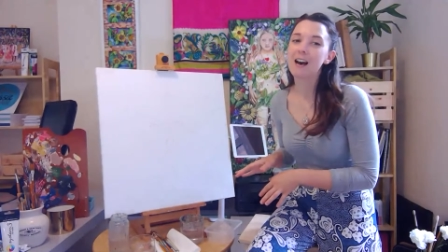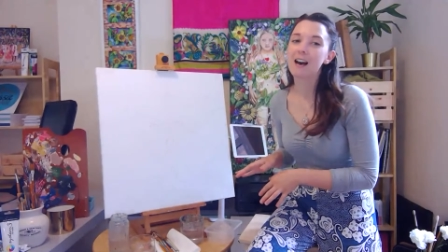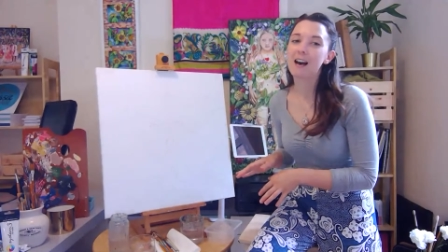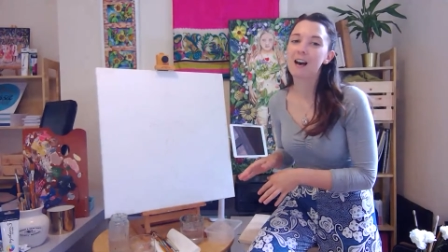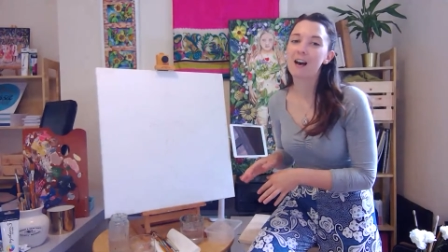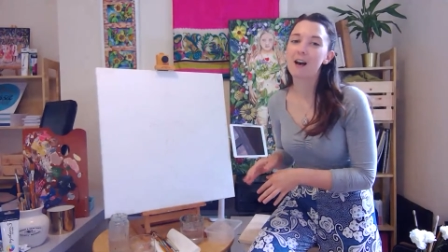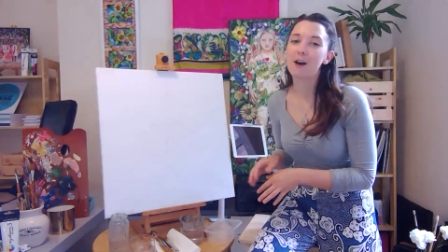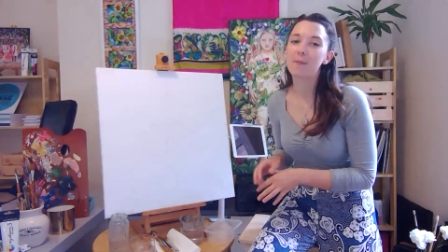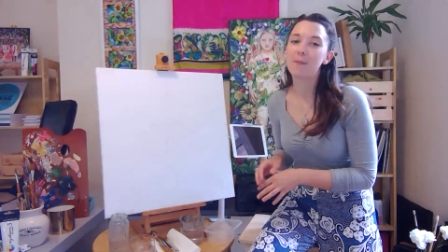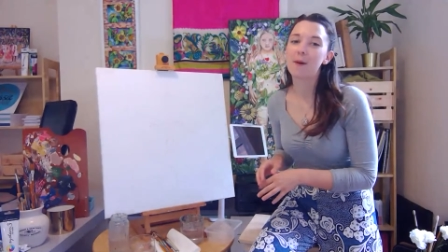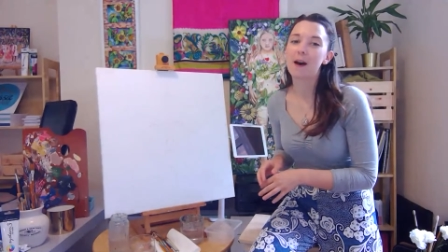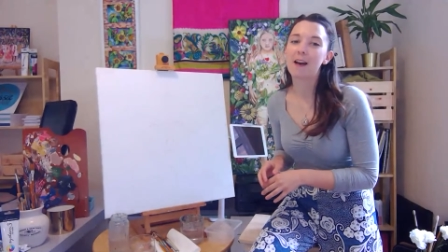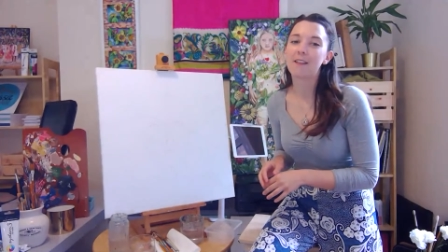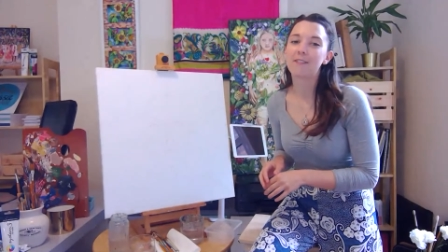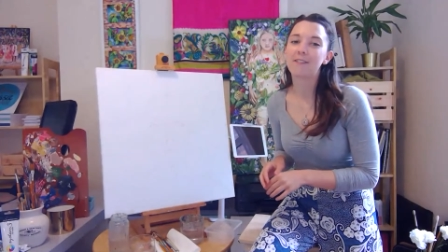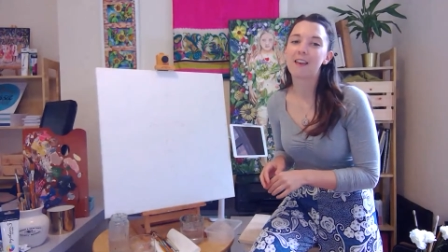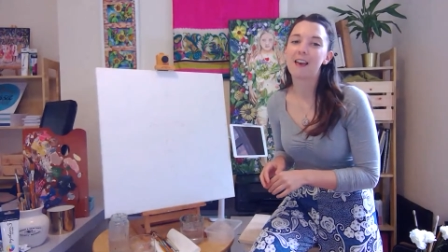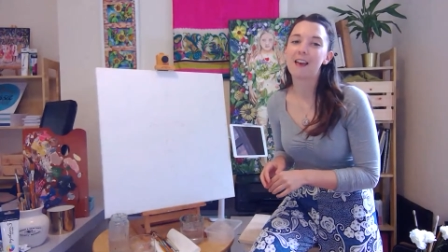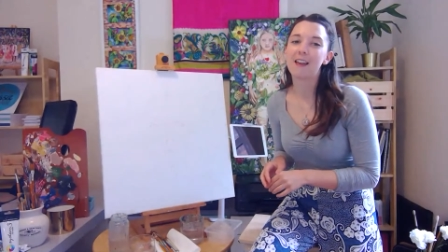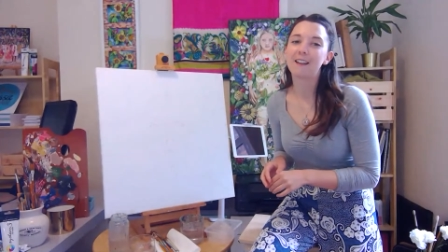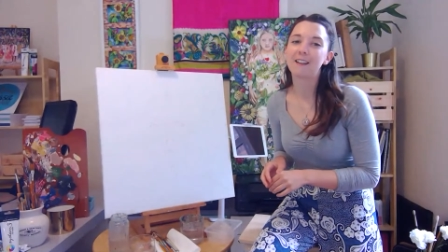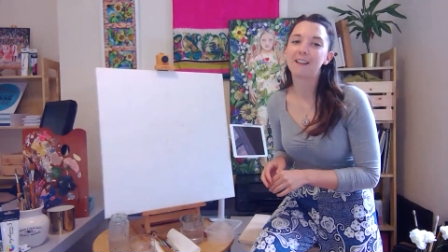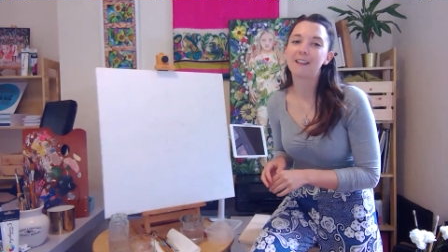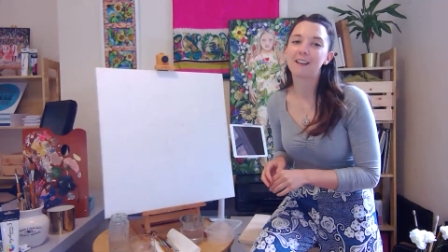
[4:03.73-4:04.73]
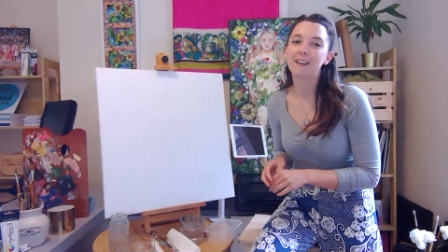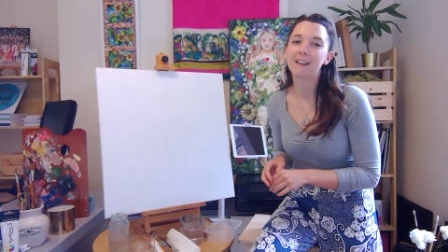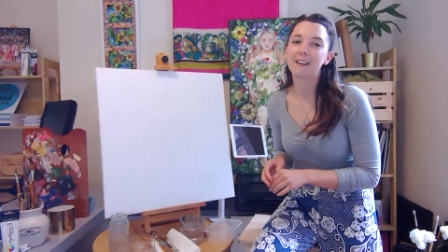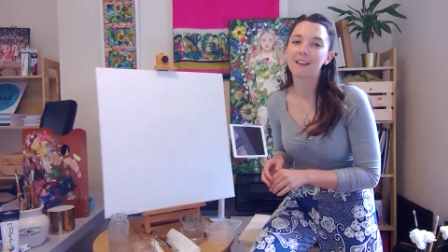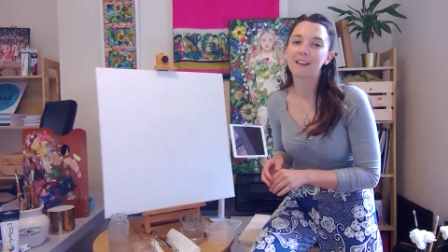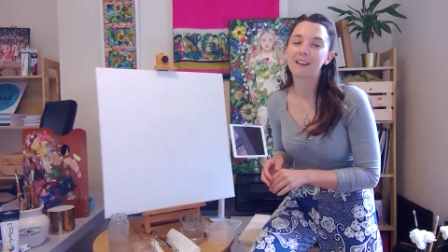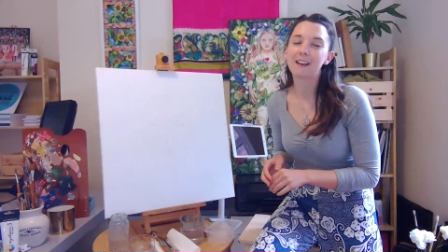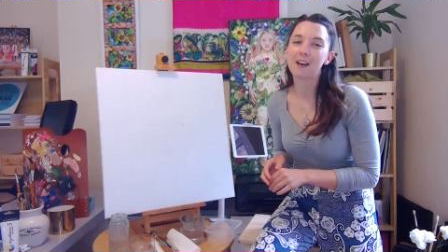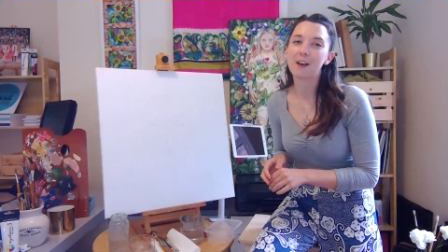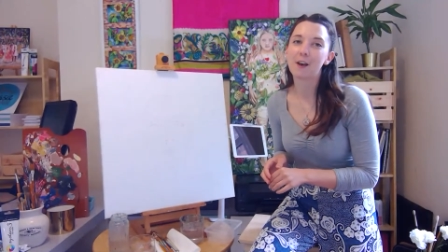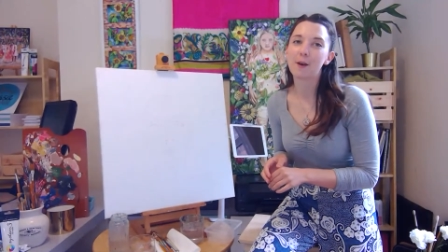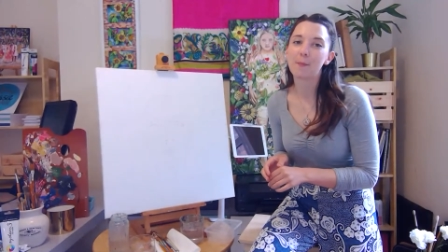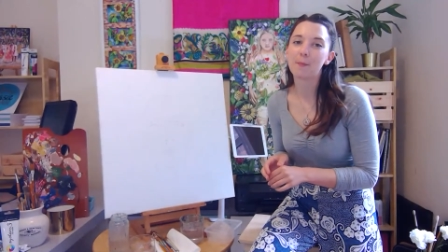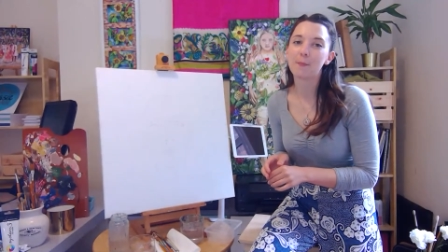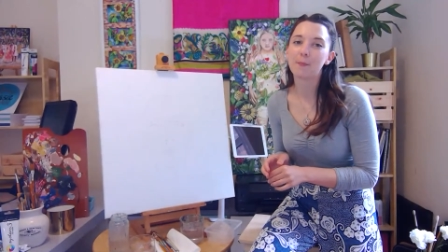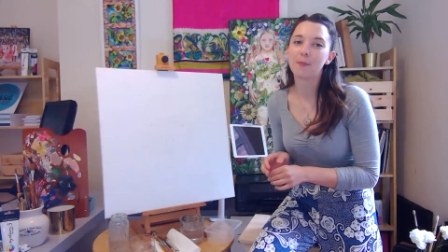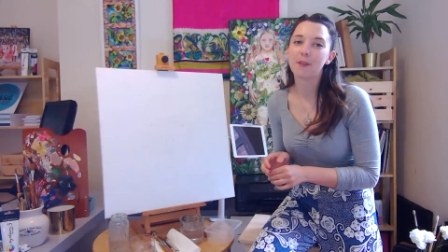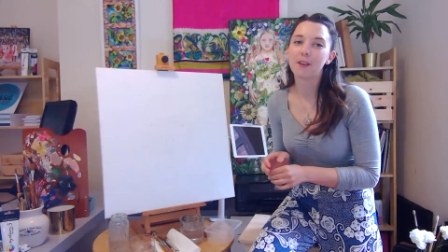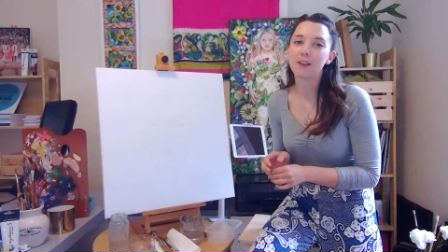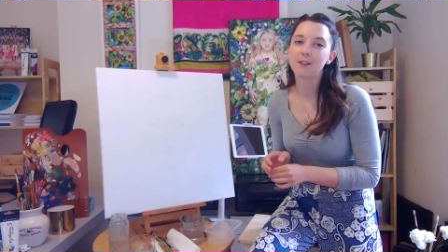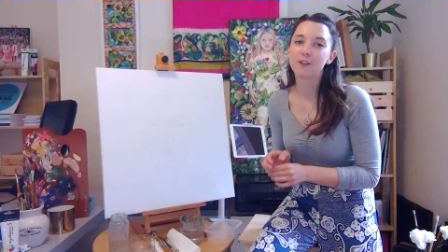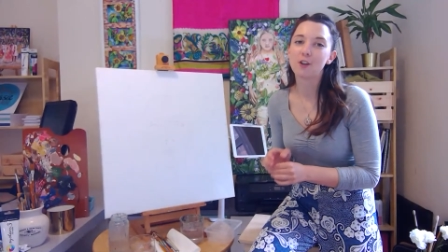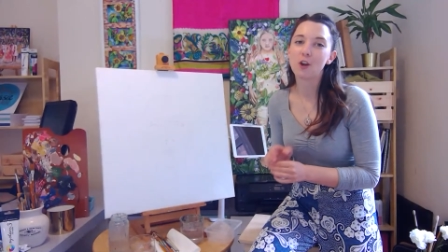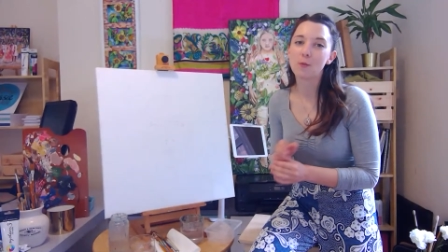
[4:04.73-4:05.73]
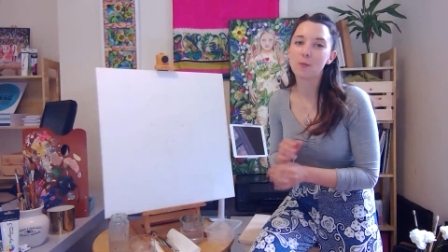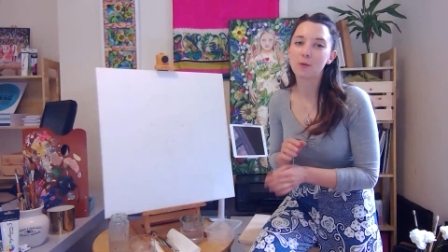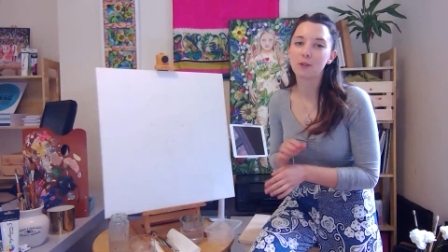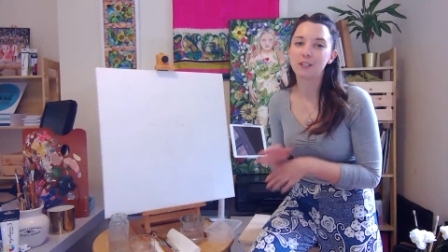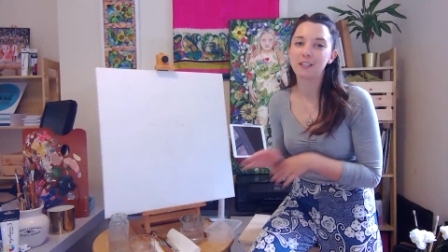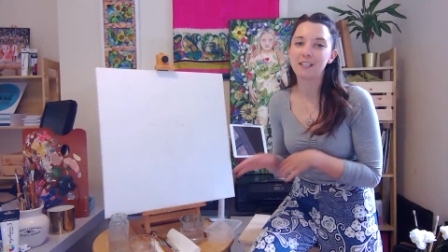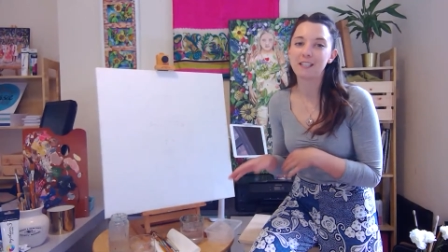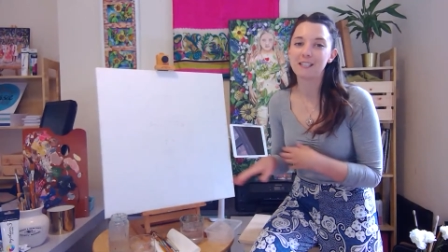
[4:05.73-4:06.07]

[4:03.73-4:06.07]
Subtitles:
and then nobody